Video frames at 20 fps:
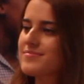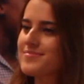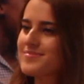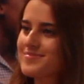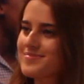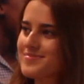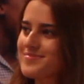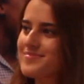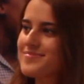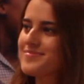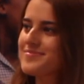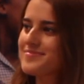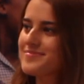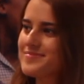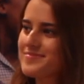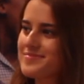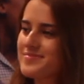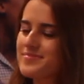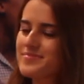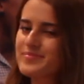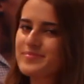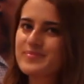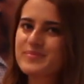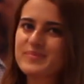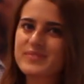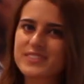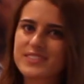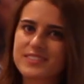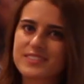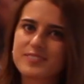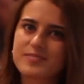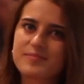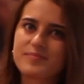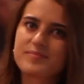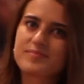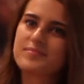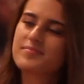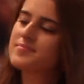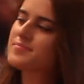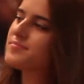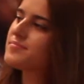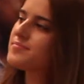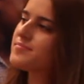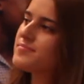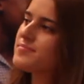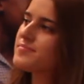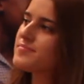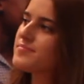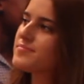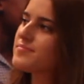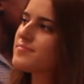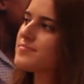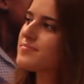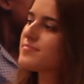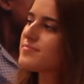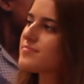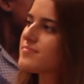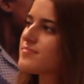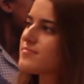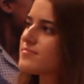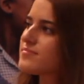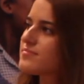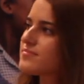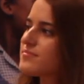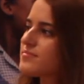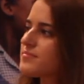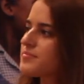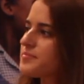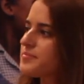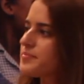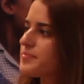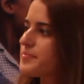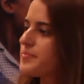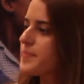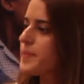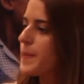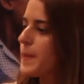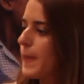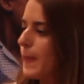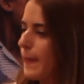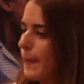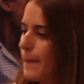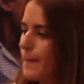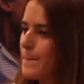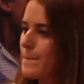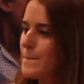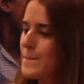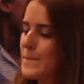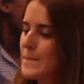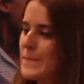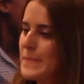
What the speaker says: The person shown says nothing.